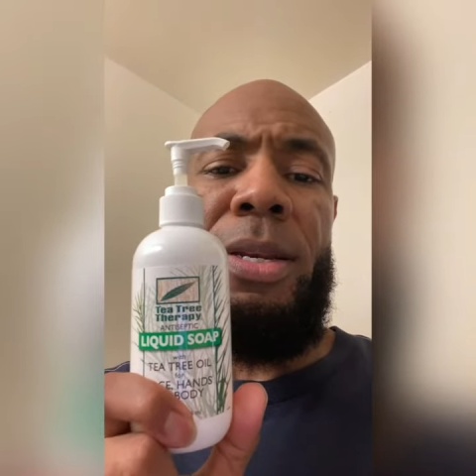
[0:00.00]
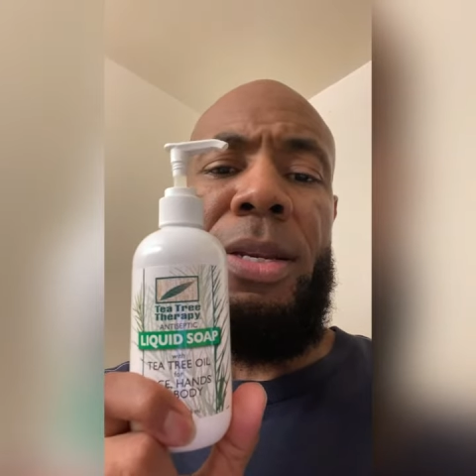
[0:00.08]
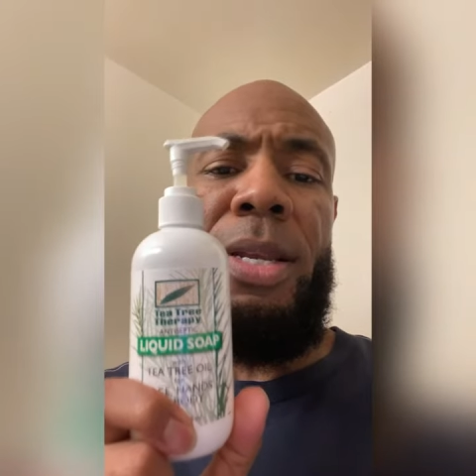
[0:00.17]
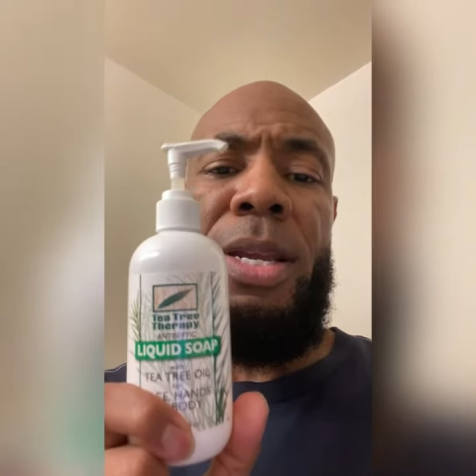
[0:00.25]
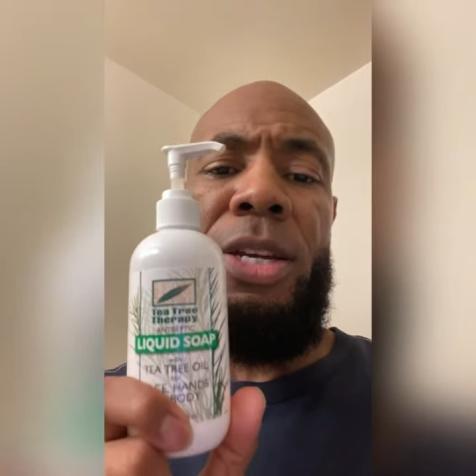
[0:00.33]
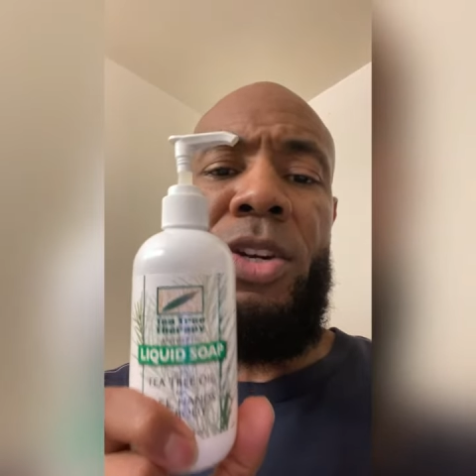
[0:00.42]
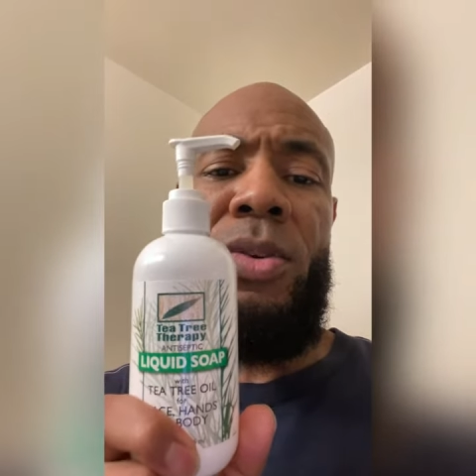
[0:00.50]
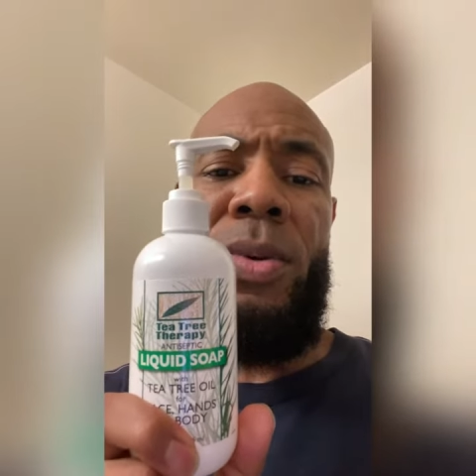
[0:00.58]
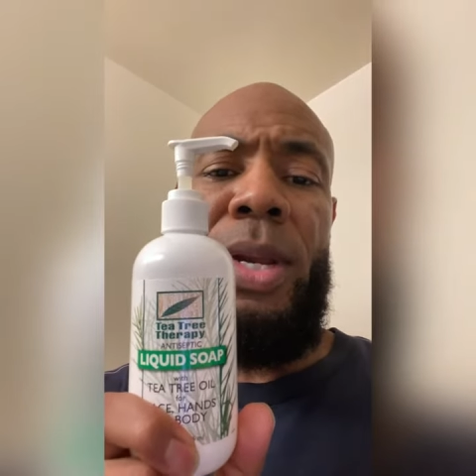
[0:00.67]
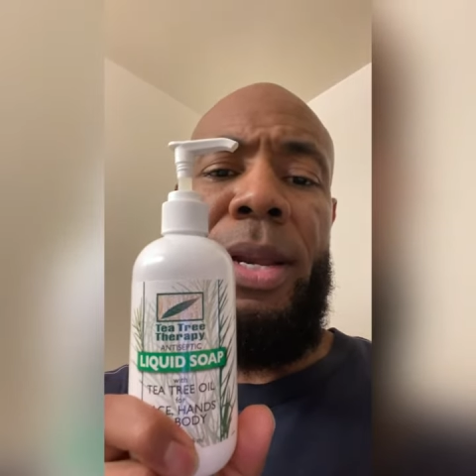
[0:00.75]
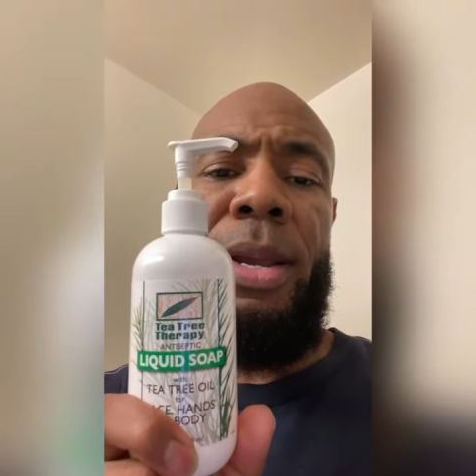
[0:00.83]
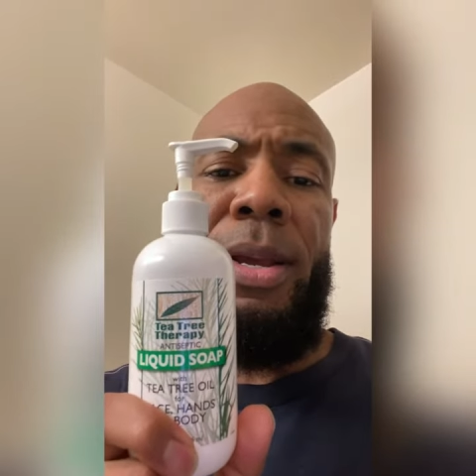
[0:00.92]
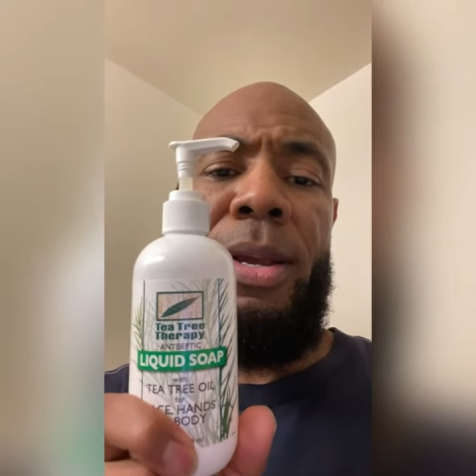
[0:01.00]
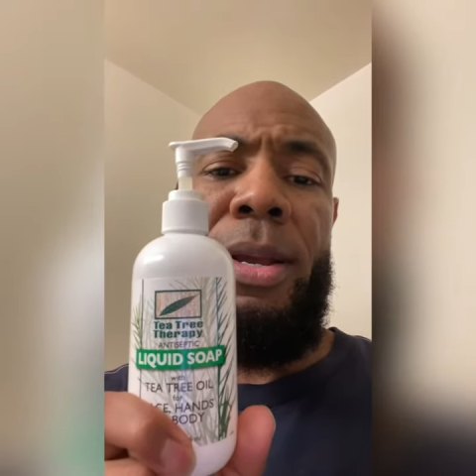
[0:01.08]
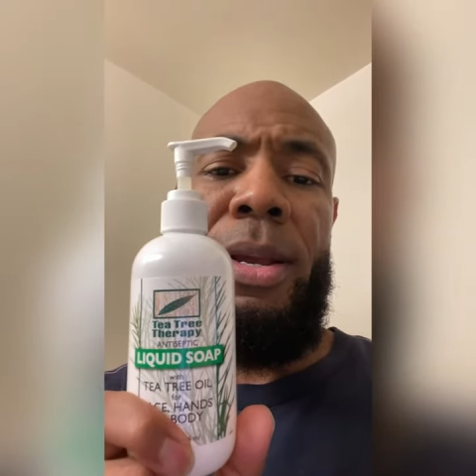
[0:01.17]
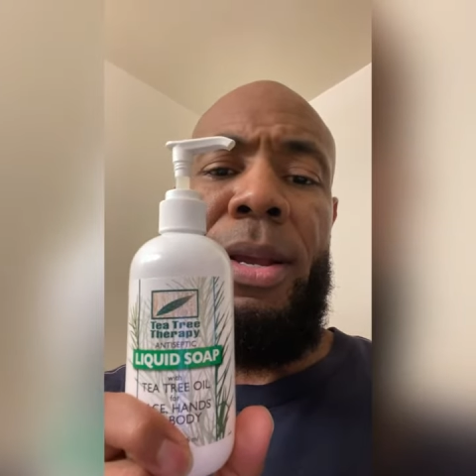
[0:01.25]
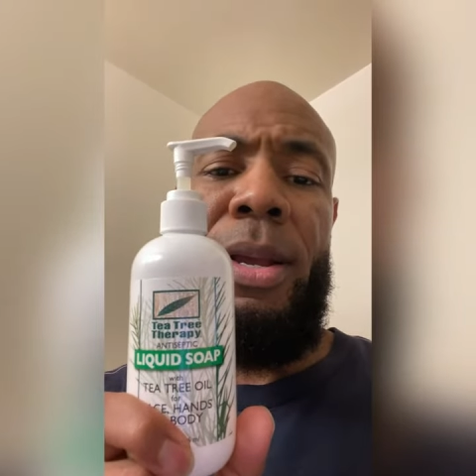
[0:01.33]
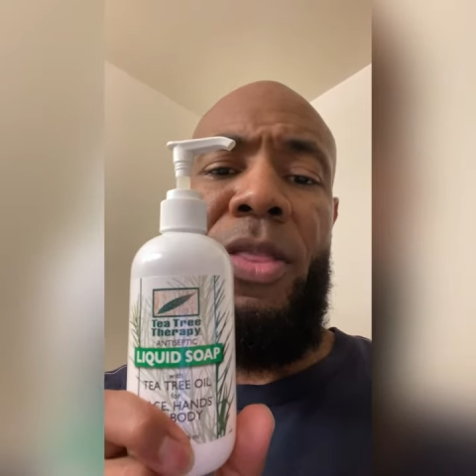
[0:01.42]
tea tree
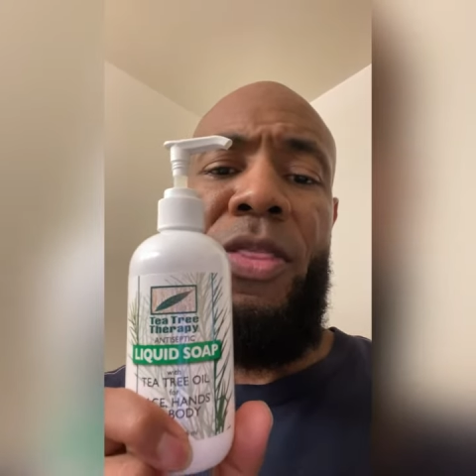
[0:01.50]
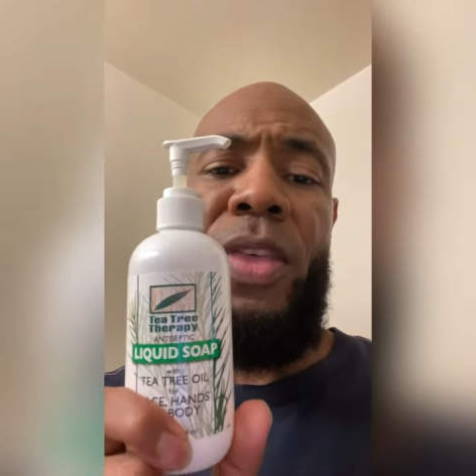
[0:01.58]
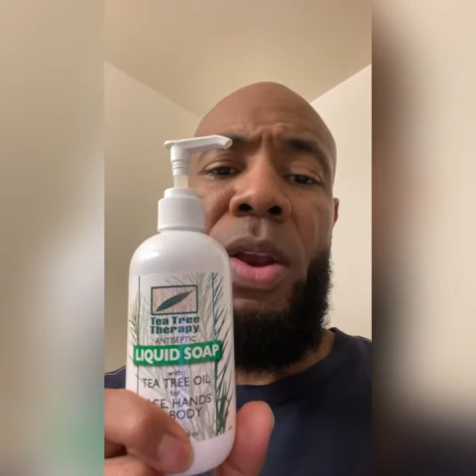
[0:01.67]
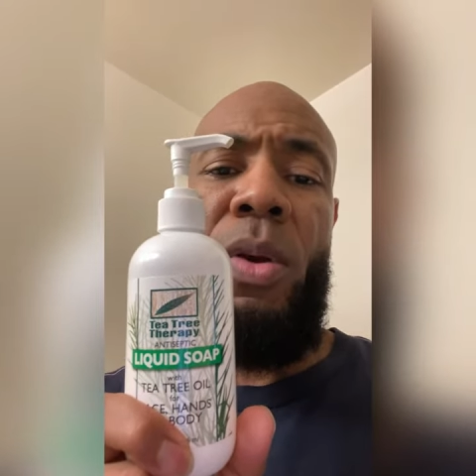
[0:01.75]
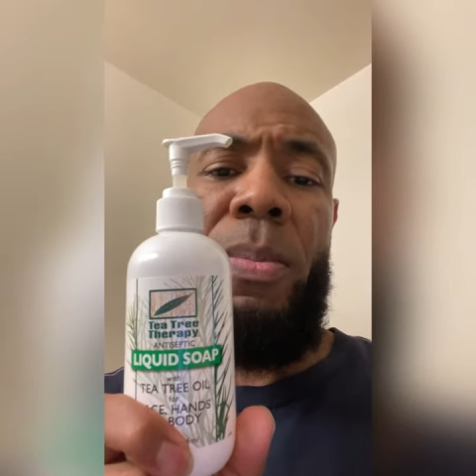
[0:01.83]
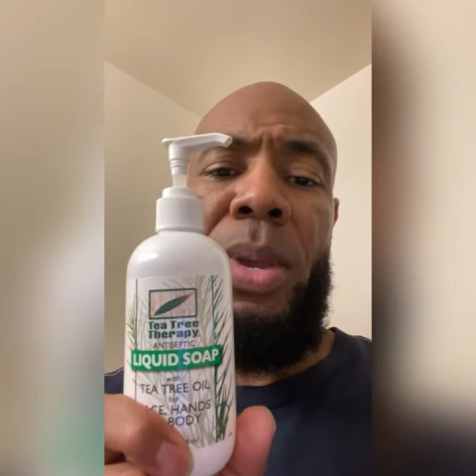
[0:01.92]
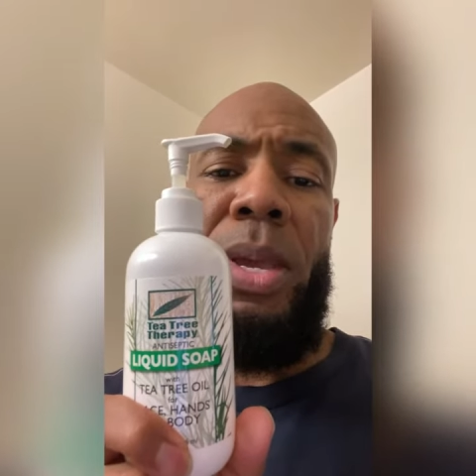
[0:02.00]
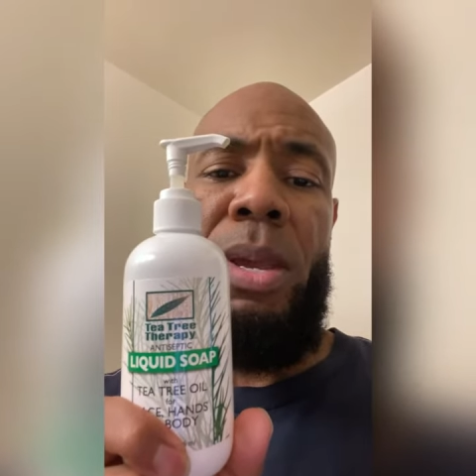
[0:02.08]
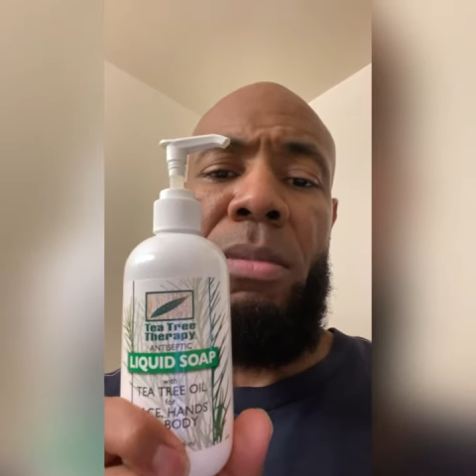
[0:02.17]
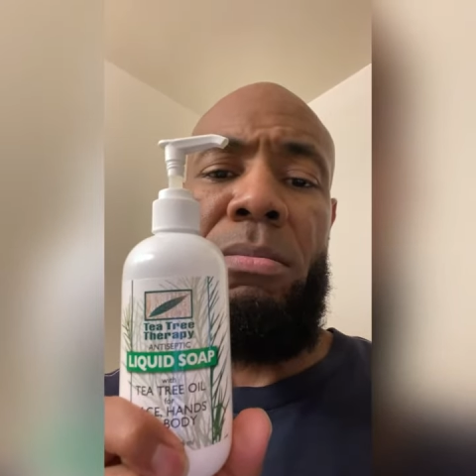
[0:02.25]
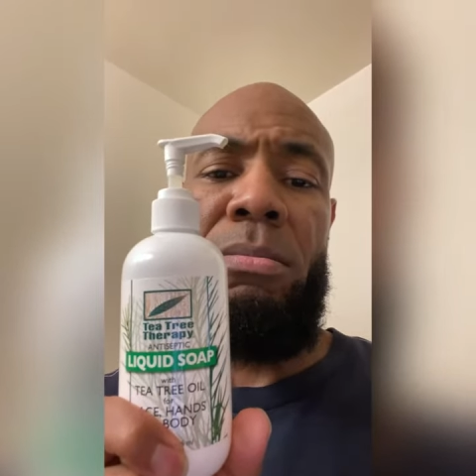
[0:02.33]
therapy